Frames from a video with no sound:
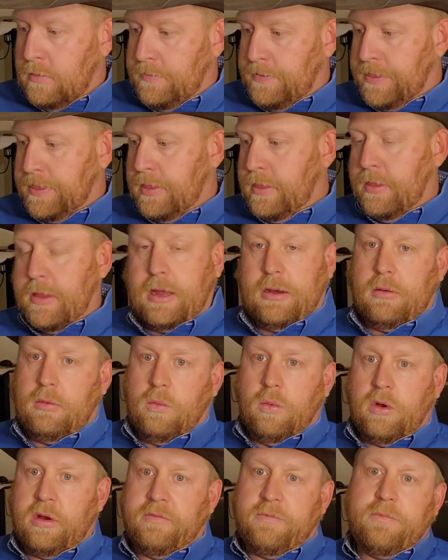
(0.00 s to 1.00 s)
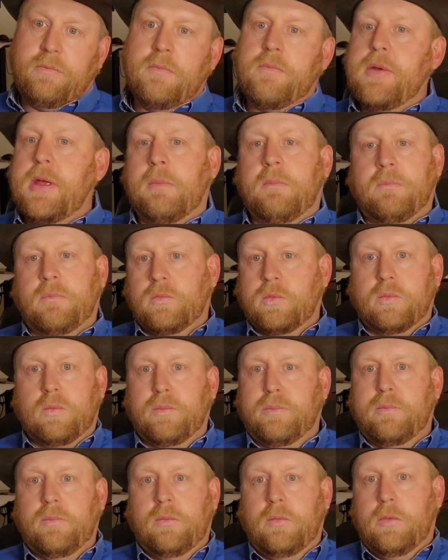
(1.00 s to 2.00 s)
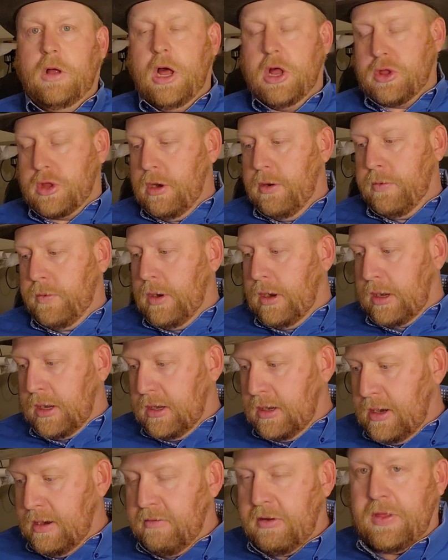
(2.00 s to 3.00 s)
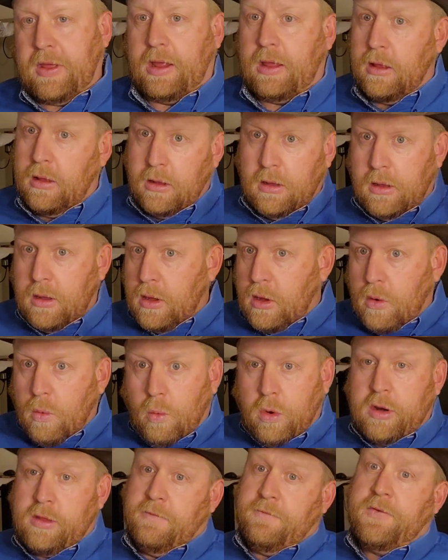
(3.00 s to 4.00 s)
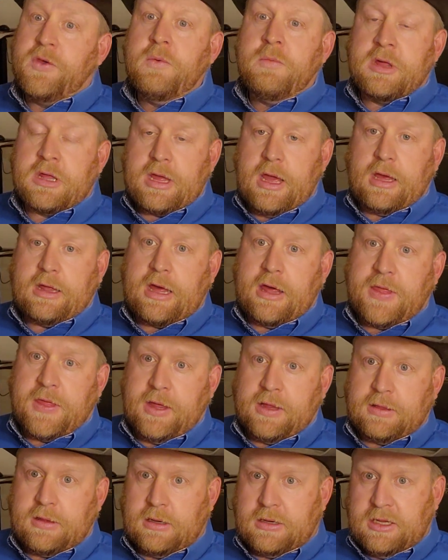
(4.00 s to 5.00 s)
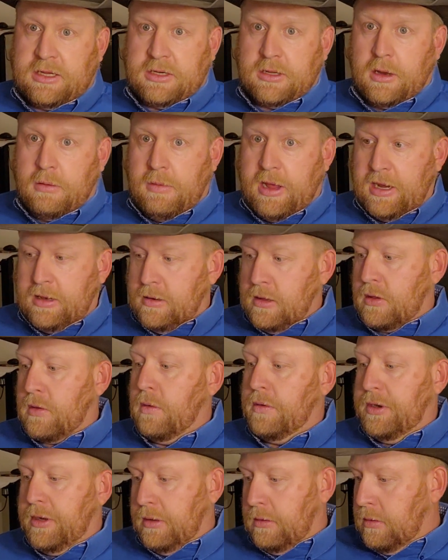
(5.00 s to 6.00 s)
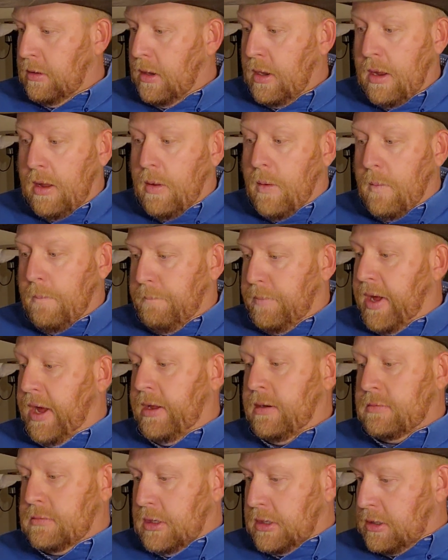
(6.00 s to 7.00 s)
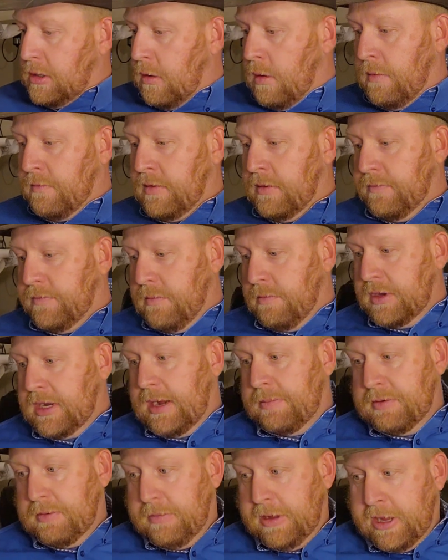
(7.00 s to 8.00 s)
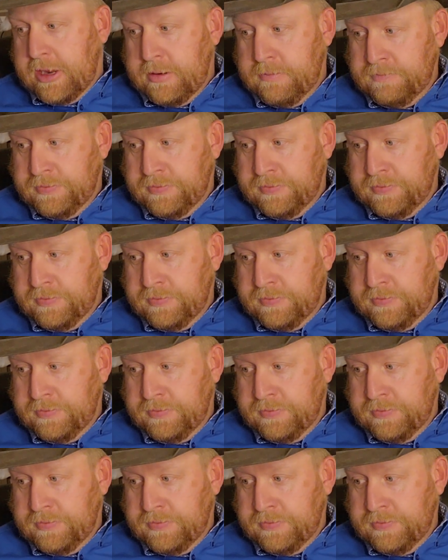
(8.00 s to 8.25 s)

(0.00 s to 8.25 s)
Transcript: That would have been hushed under the rug and done everything. One of the few mistakes I think that Teton made in this whole deal. But let's go over it from top to bottom.